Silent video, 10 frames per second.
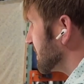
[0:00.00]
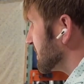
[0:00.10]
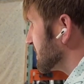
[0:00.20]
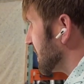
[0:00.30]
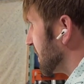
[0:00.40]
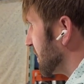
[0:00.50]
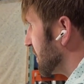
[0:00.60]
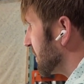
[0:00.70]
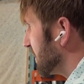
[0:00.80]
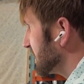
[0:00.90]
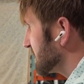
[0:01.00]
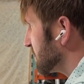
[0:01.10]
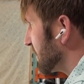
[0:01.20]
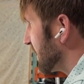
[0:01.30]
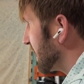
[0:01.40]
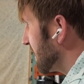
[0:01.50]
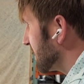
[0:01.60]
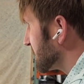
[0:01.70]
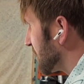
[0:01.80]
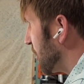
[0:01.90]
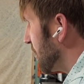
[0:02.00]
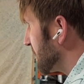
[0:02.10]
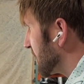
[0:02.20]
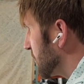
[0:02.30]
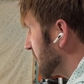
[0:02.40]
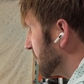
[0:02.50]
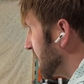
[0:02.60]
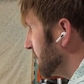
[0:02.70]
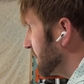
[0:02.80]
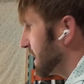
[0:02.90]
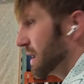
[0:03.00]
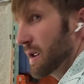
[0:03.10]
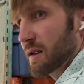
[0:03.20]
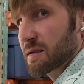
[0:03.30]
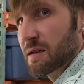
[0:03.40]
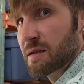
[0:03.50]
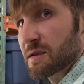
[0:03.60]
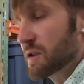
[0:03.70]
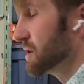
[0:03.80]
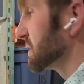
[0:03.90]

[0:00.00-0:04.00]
So this one right here is a Coleman quick pump and it's in SKU